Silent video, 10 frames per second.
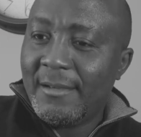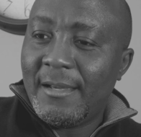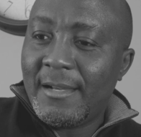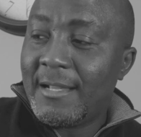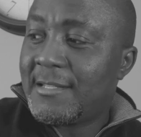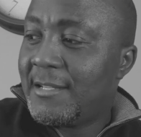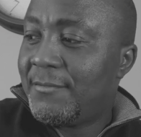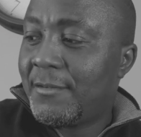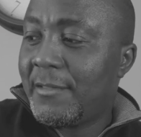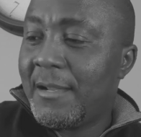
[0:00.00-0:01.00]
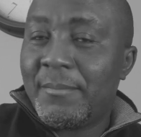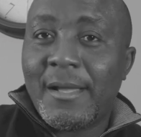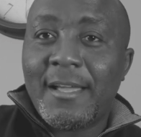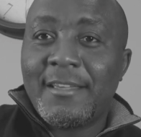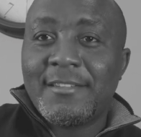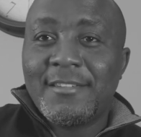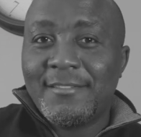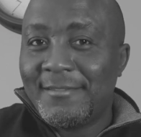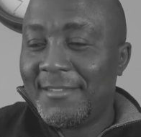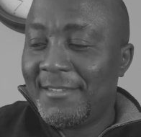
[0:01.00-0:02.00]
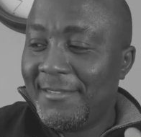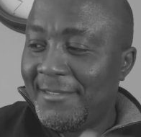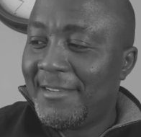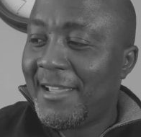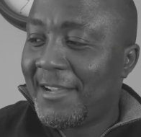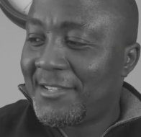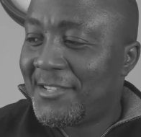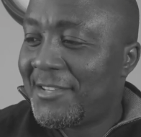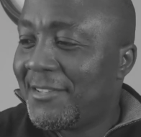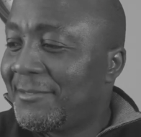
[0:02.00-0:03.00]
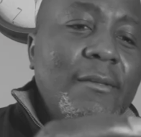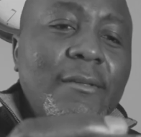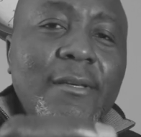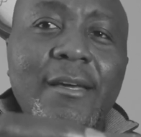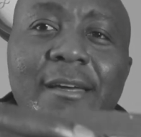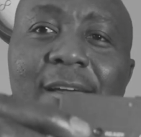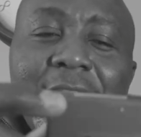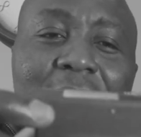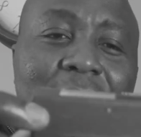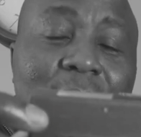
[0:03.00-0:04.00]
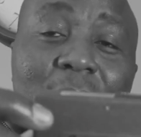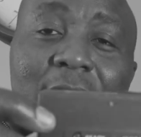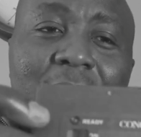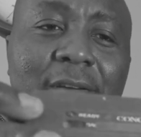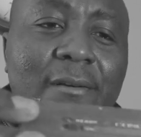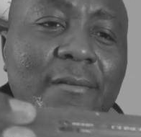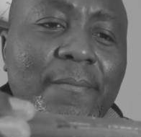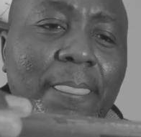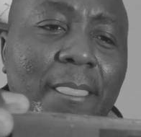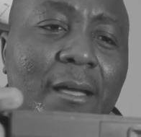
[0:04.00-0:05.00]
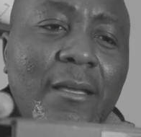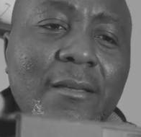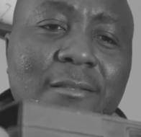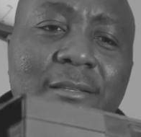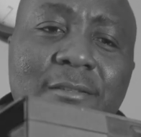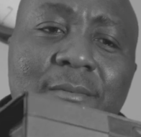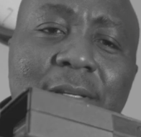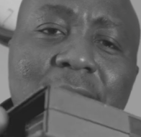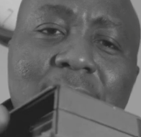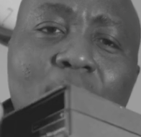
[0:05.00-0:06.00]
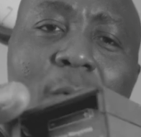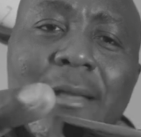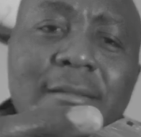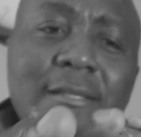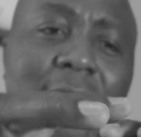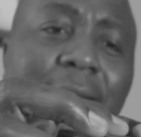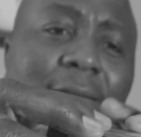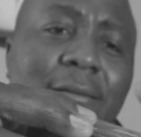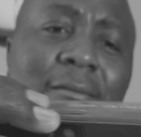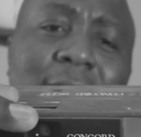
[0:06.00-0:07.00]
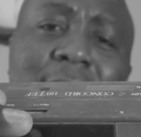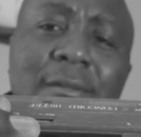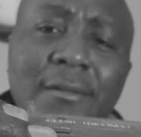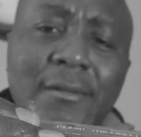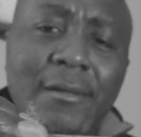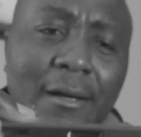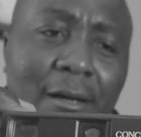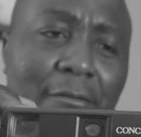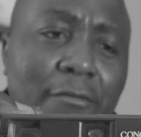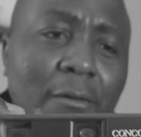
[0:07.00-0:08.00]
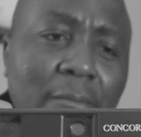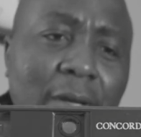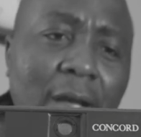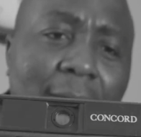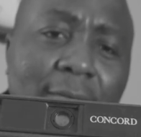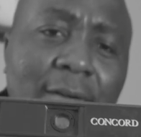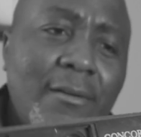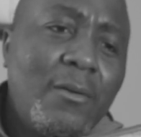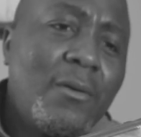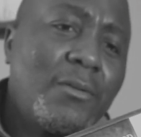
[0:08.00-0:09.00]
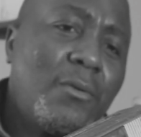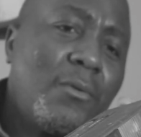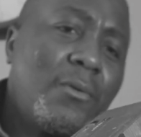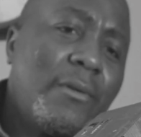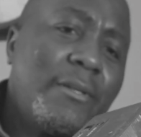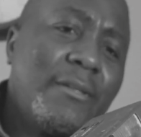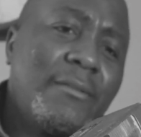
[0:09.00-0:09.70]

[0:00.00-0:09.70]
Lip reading: And that's it for that package. Next. And this one here, I guess this one is a 110 film camera, Concord.